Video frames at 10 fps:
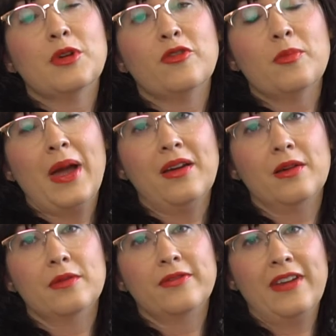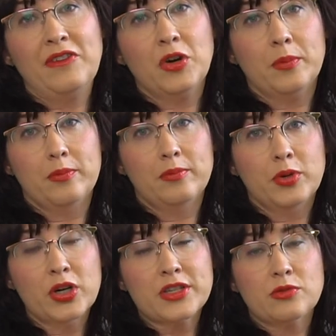of my favorite
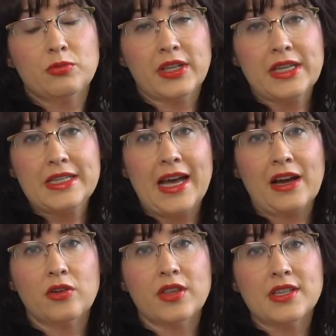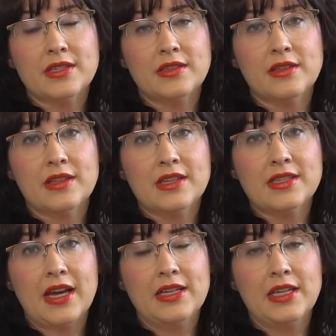books really tackle
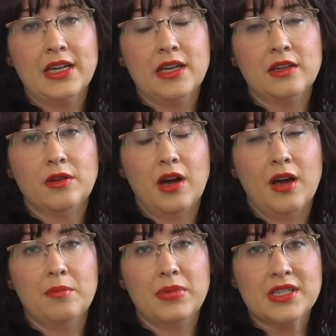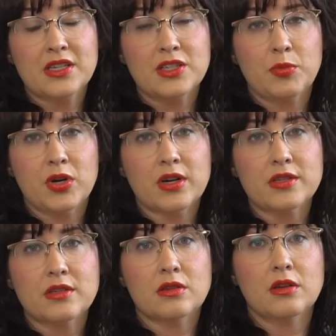this idea, business
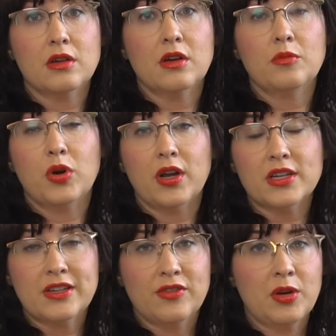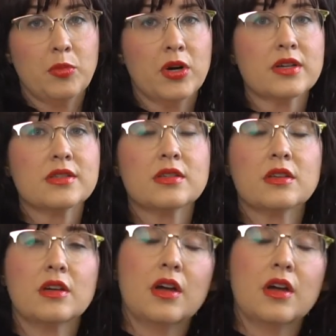books, productivity books,